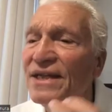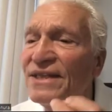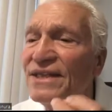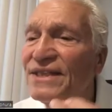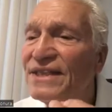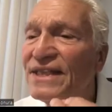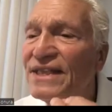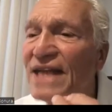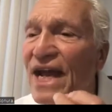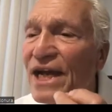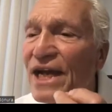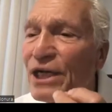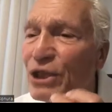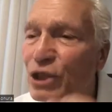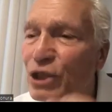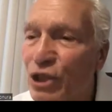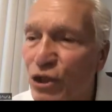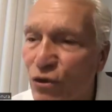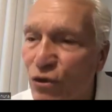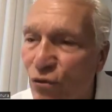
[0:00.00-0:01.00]

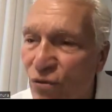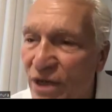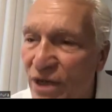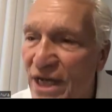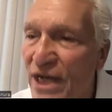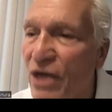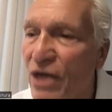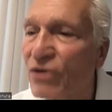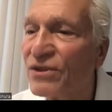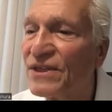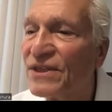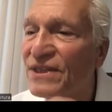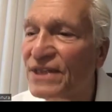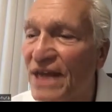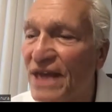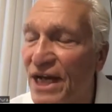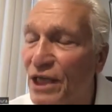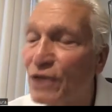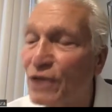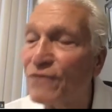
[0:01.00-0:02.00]
stage 3 or
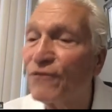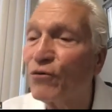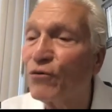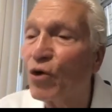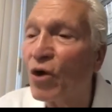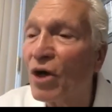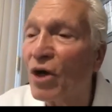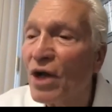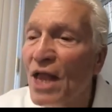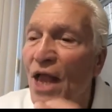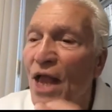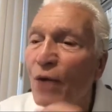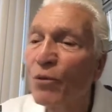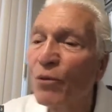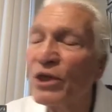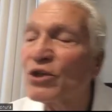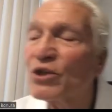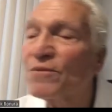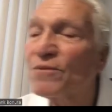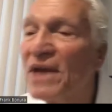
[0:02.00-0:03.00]
stage 4,
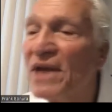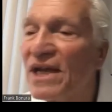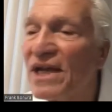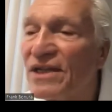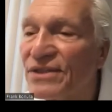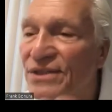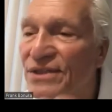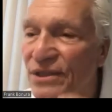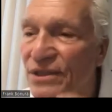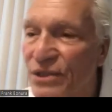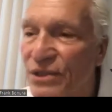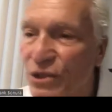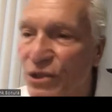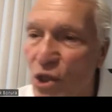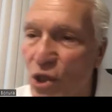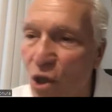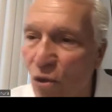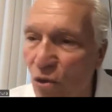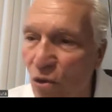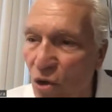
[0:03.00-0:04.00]
which means it's
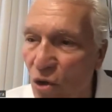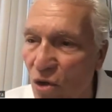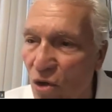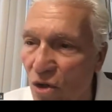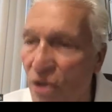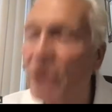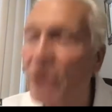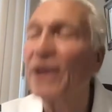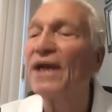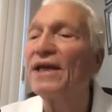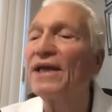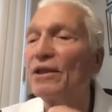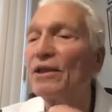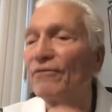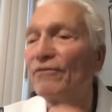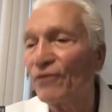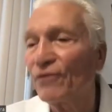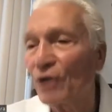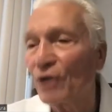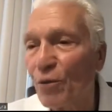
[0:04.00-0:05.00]
no longer in the
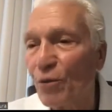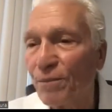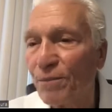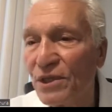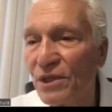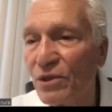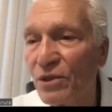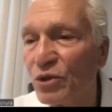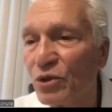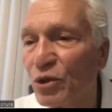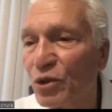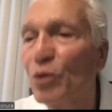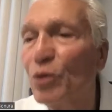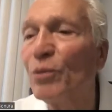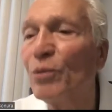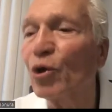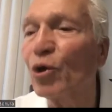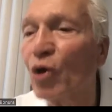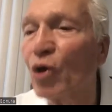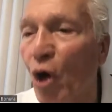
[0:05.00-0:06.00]
fallopian tube
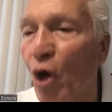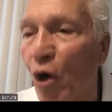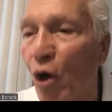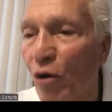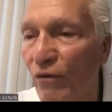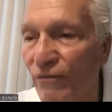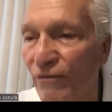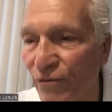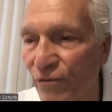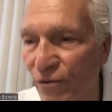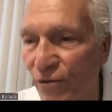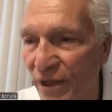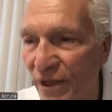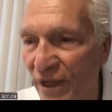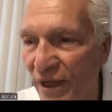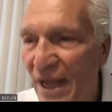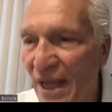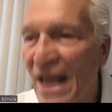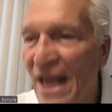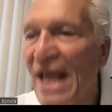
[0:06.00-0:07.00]
or ovary.
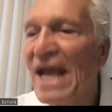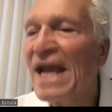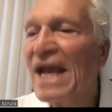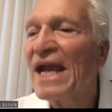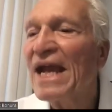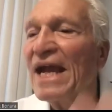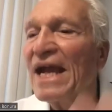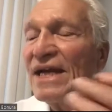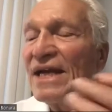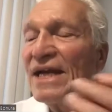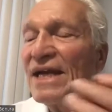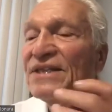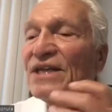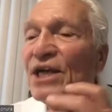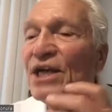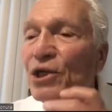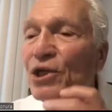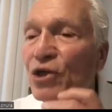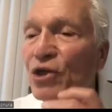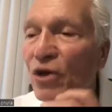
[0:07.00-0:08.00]
It's
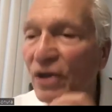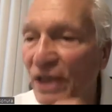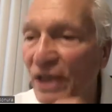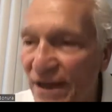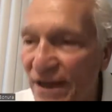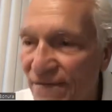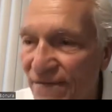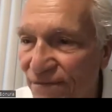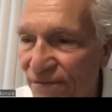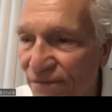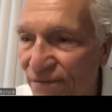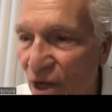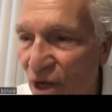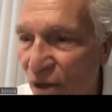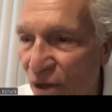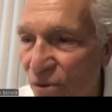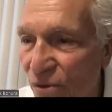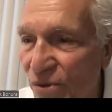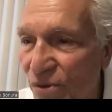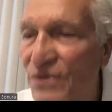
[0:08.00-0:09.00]
in your lymph
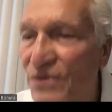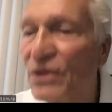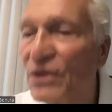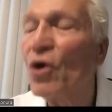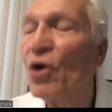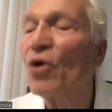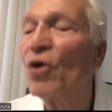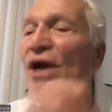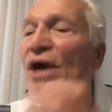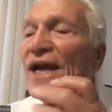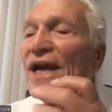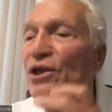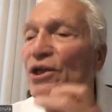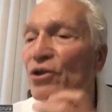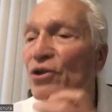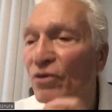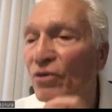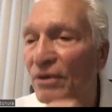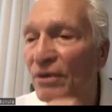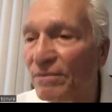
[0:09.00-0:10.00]
nodes or in
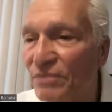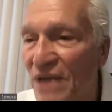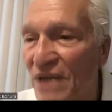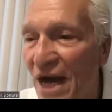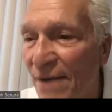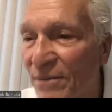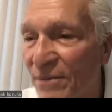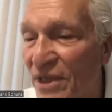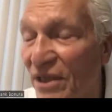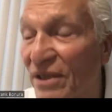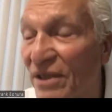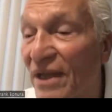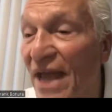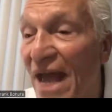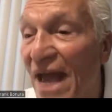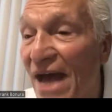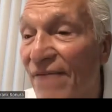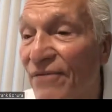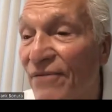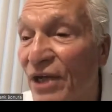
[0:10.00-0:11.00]
your abdominal
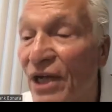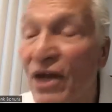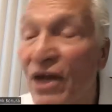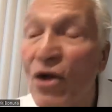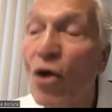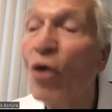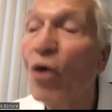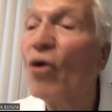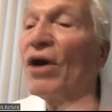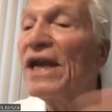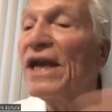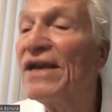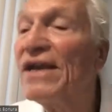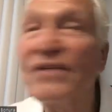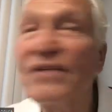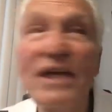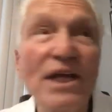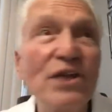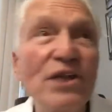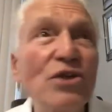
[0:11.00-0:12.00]
cavity or even
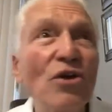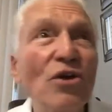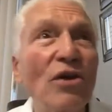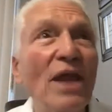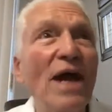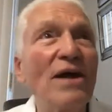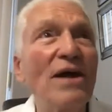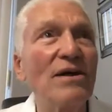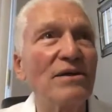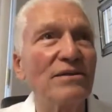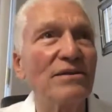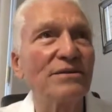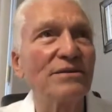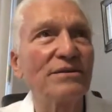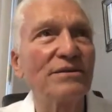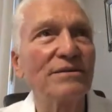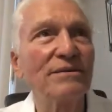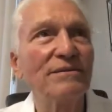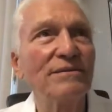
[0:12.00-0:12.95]
in your lungs.